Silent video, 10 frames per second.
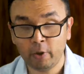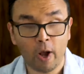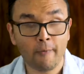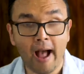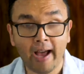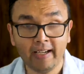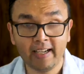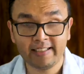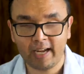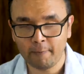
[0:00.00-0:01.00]
you have
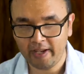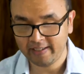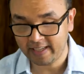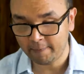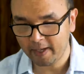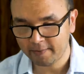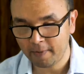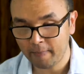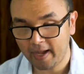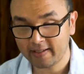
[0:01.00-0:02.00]
analysts at various
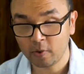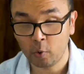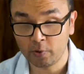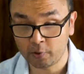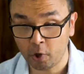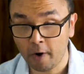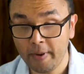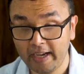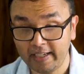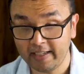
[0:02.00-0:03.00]
investment banks whose
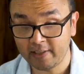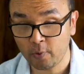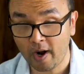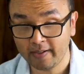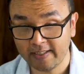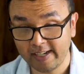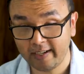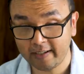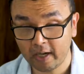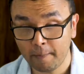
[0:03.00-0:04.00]
job it is to
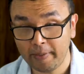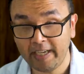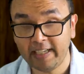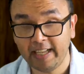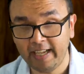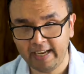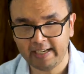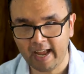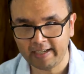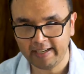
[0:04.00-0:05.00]
understand a company day
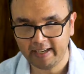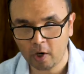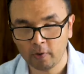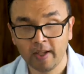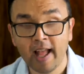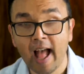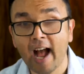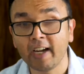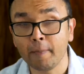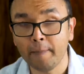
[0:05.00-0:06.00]
in and day out
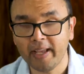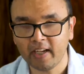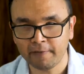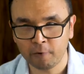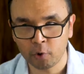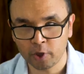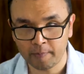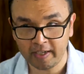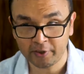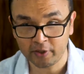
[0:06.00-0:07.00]
and make future
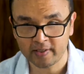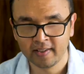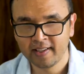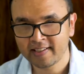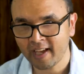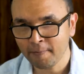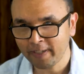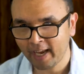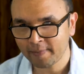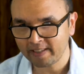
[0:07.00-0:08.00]
predictions.
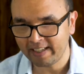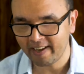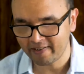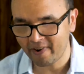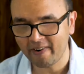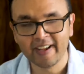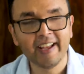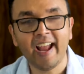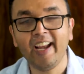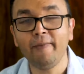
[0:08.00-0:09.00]
Sometimes they are wrong.
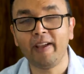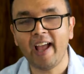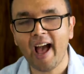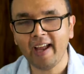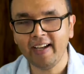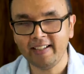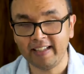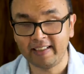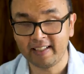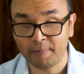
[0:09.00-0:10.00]
Anyway, analysts
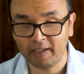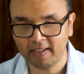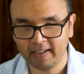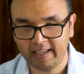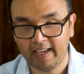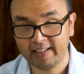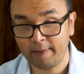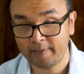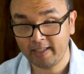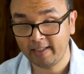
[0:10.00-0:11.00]
in this particular case
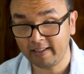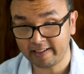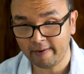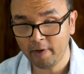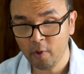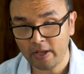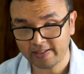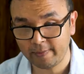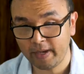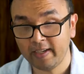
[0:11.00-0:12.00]
have said that the revenue
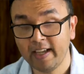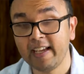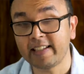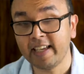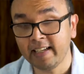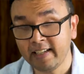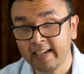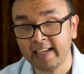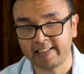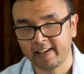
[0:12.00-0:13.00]
estimate is
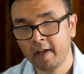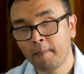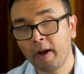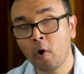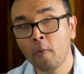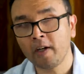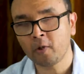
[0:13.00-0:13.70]
increased by over